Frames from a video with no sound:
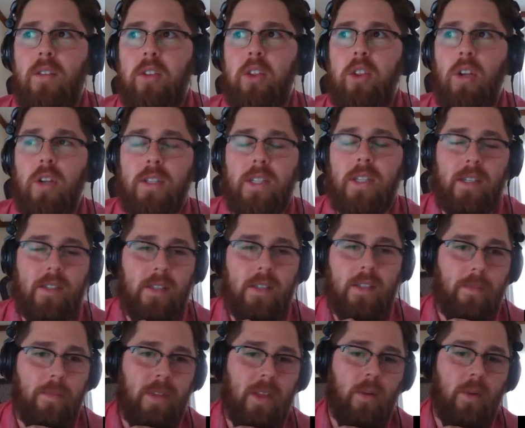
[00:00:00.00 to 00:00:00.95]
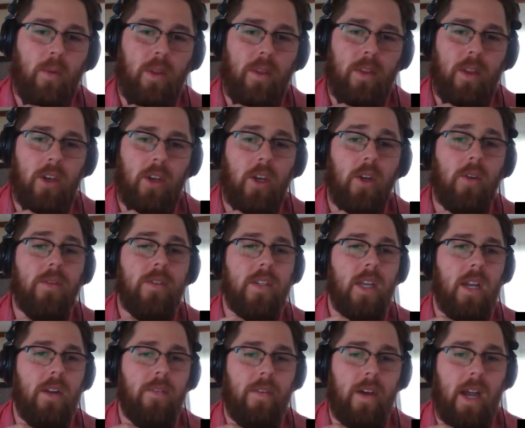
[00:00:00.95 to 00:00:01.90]
looked at something with a new
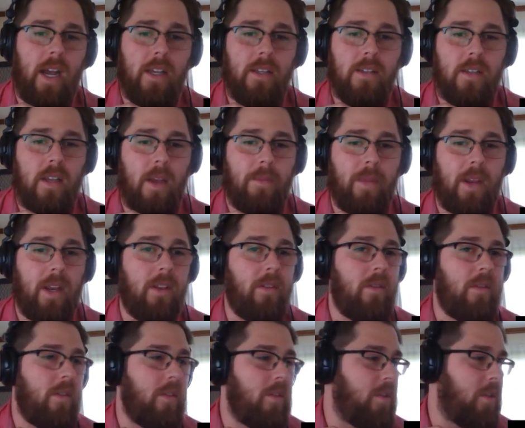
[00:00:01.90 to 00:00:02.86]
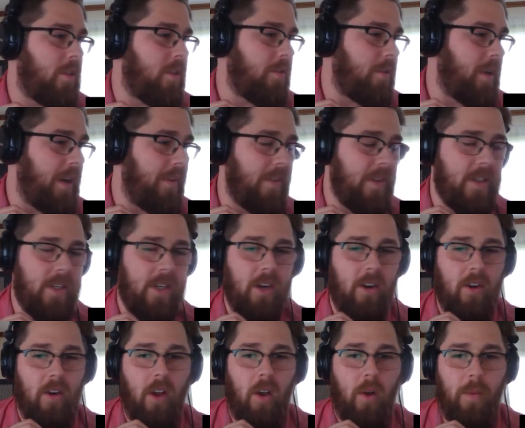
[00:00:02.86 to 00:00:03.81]
set of eyes. I mean, the three of us
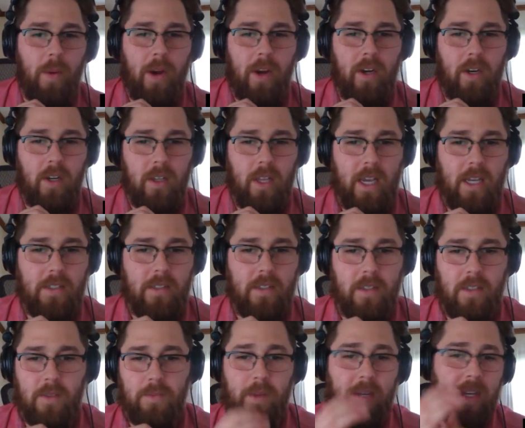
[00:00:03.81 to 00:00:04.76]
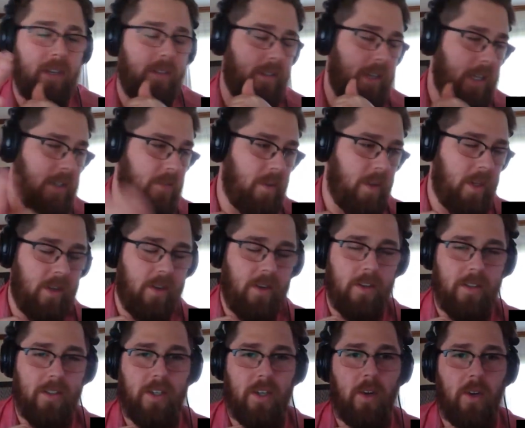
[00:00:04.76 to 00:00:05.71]
here are all wearing glasses because that's what
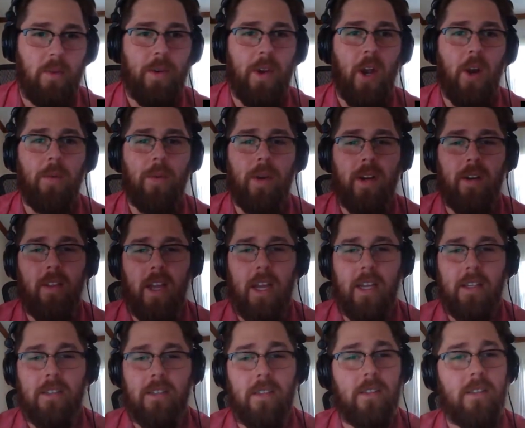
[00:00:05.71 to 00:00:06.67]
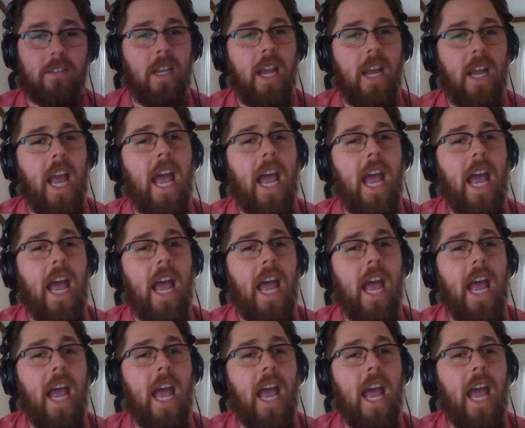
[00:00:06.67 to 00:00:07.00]
nerds do. We all wear glasses.